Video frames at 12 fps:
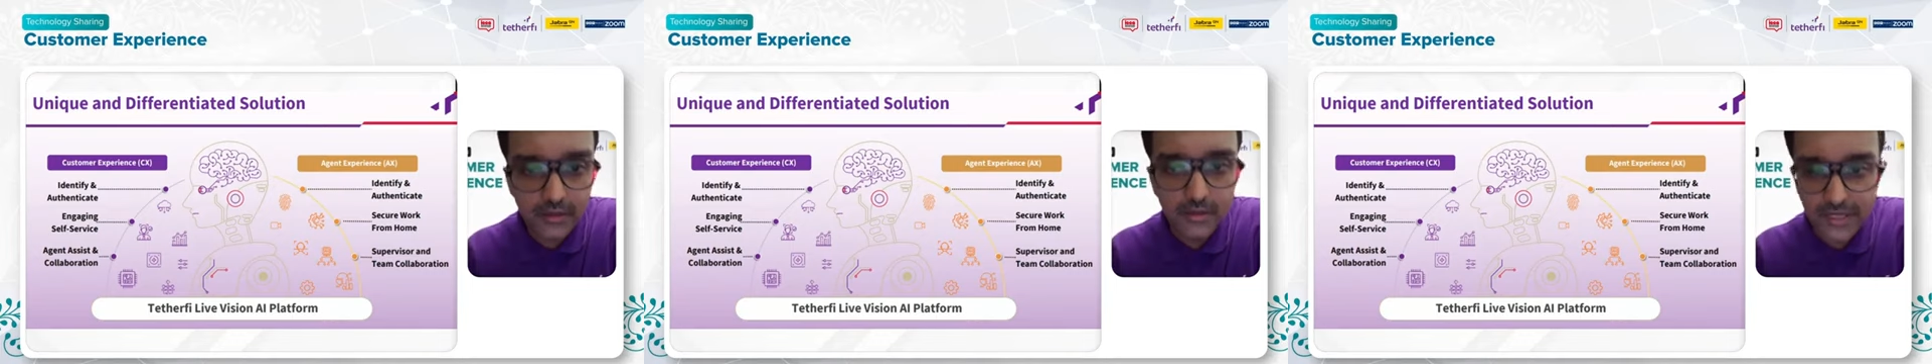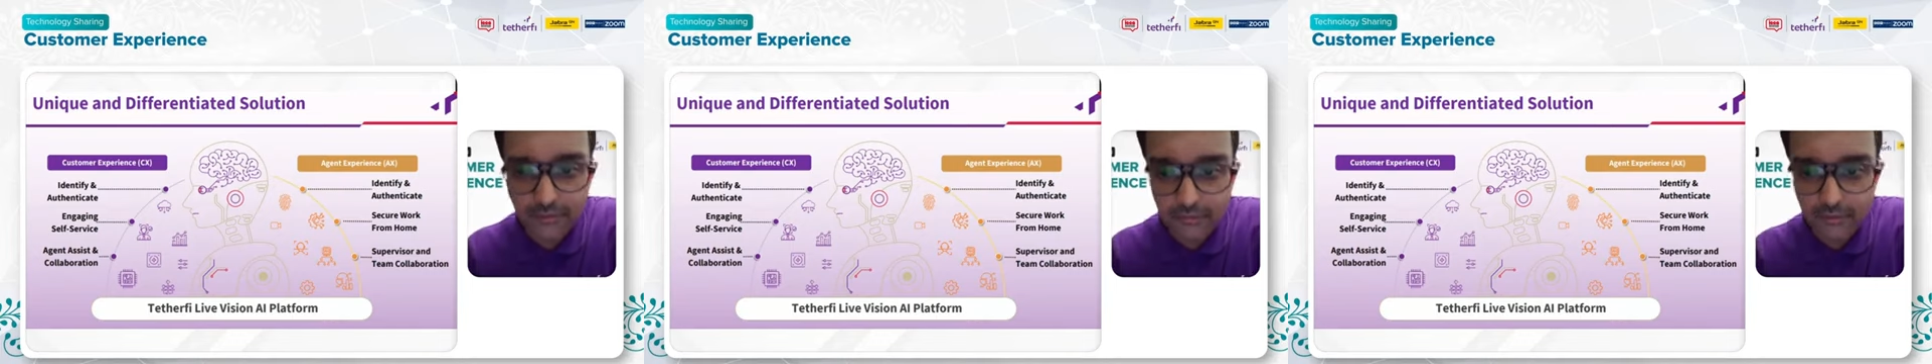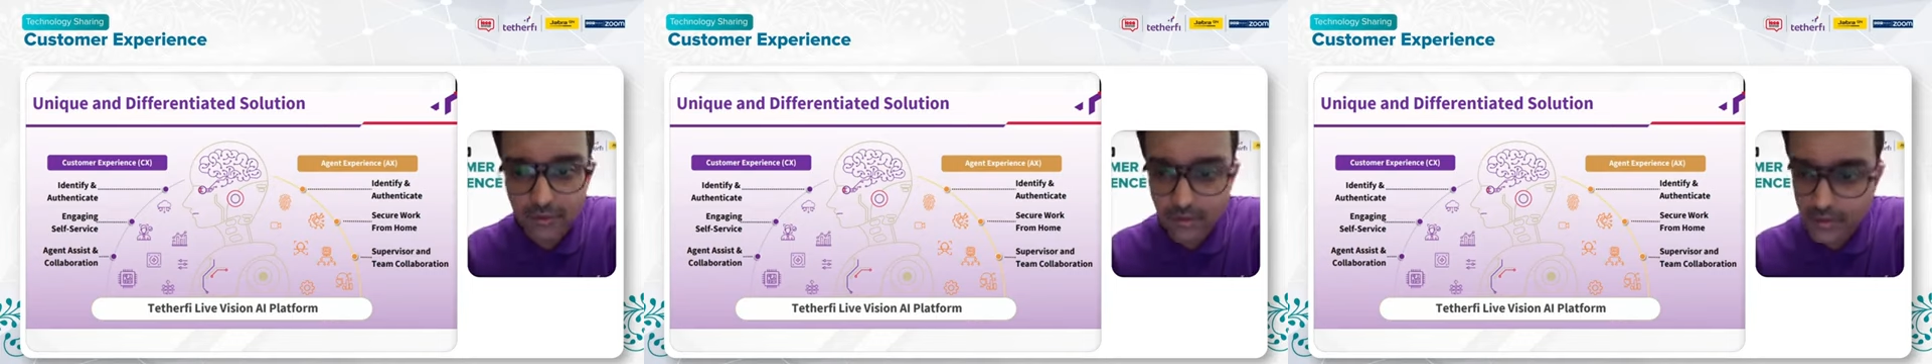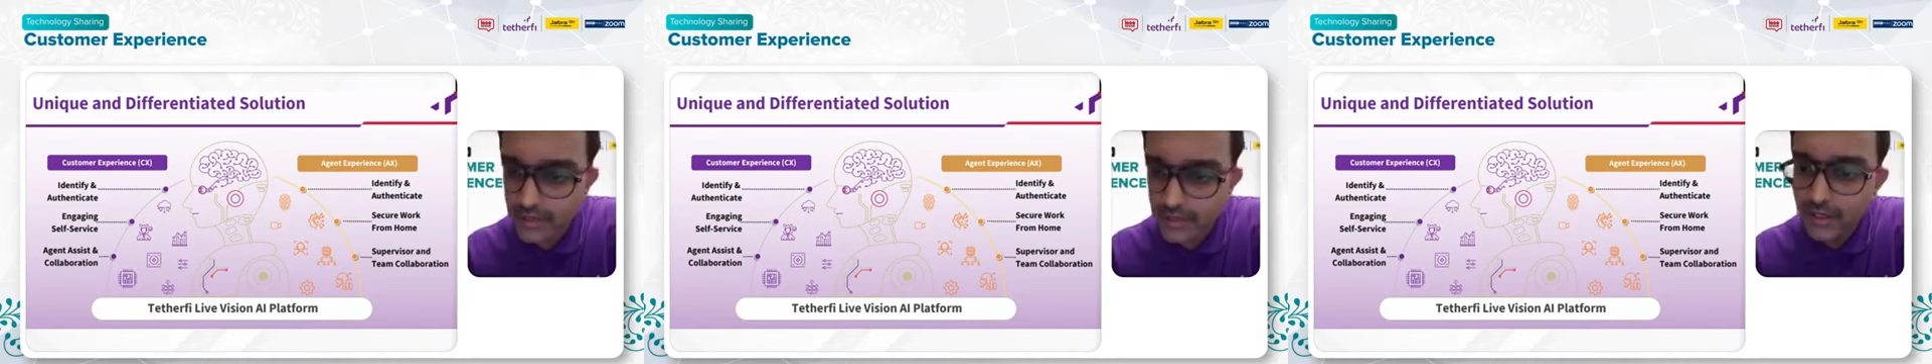safe
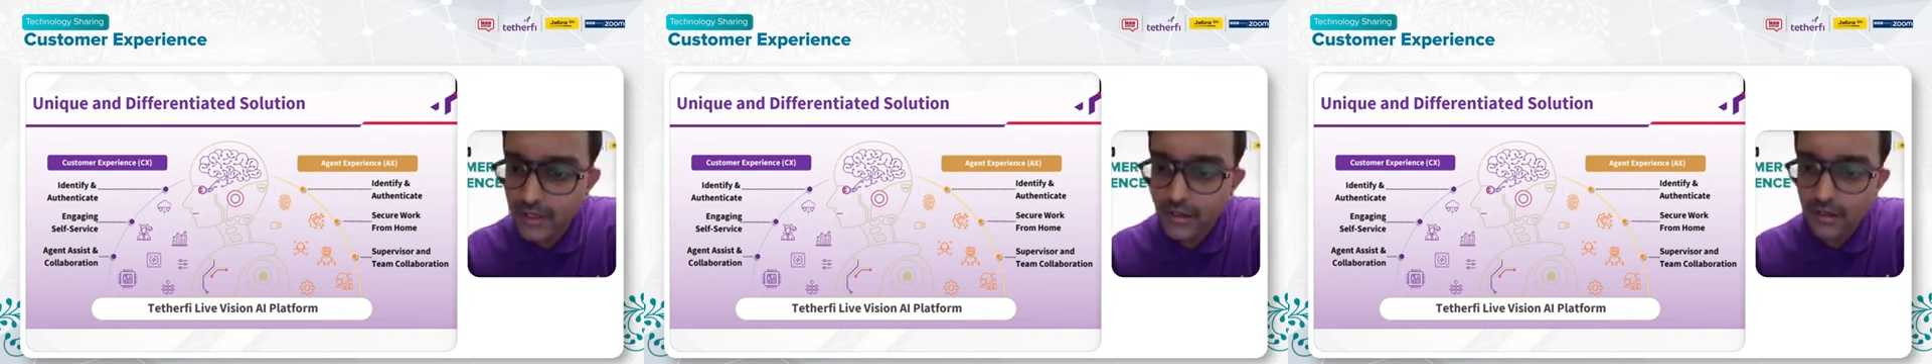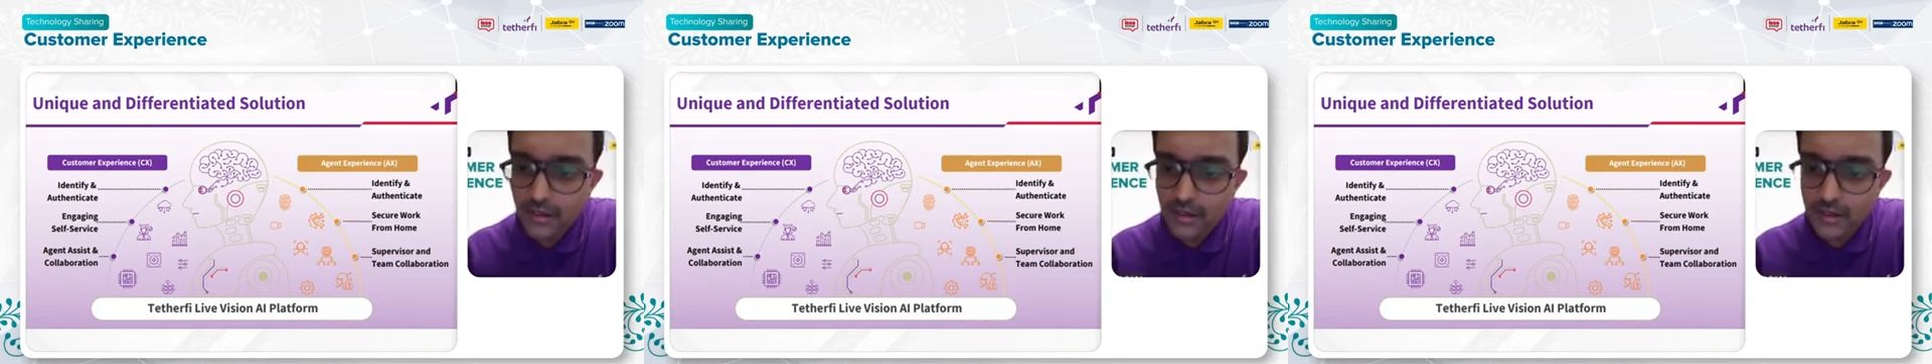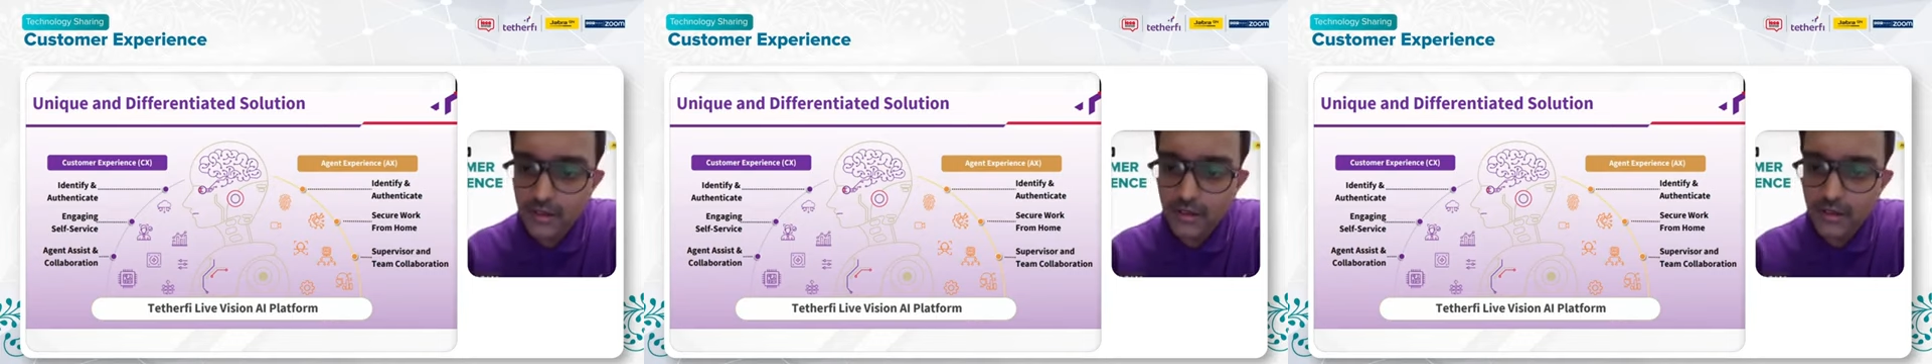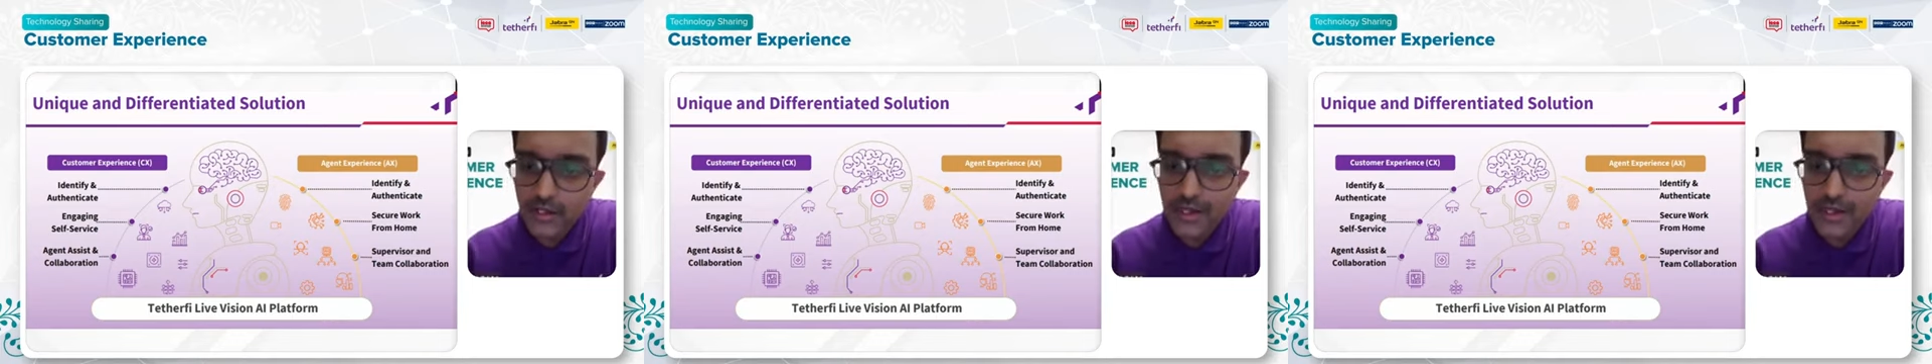right uh,